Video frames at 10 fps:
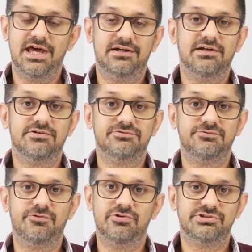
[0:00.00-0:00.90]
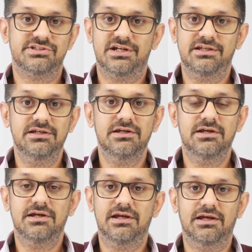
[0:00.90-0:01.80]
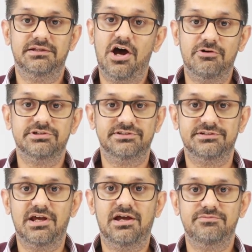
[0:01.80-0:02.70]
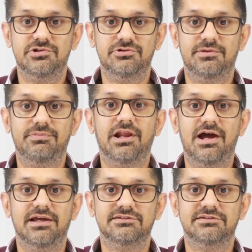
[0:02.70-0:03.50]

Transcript: Canada for study, and now is the time to apply.